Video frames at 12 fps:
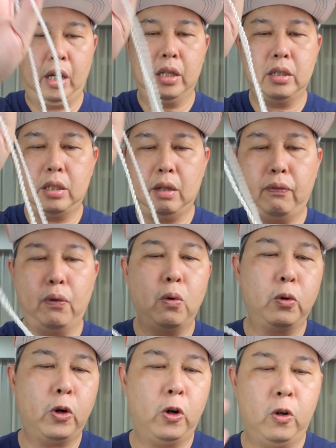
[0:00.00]
answer
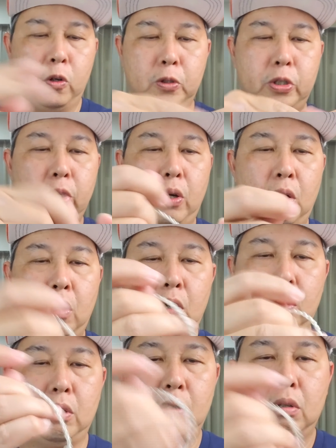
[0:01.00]
phone calls
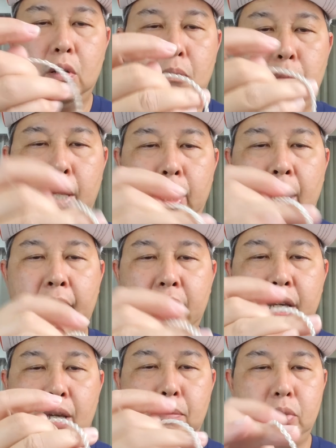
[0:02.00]
on my
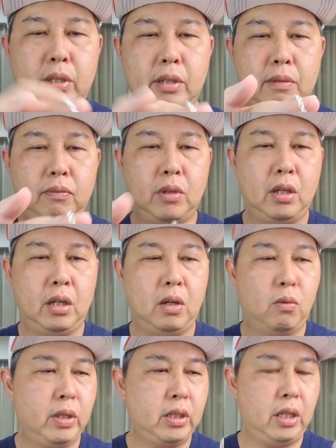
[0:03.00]
IEMs,
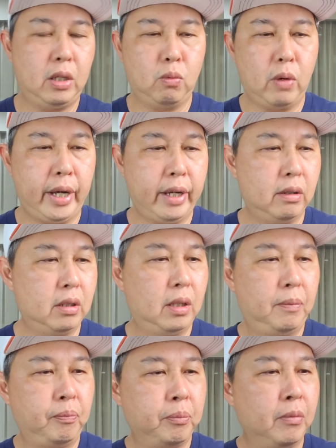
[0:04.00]
once in a
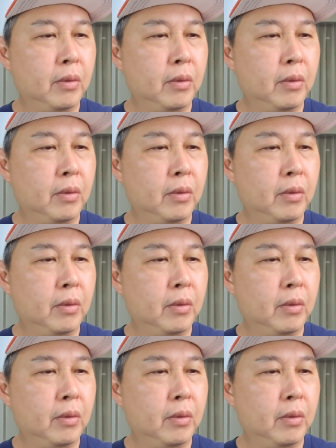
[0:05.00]
while.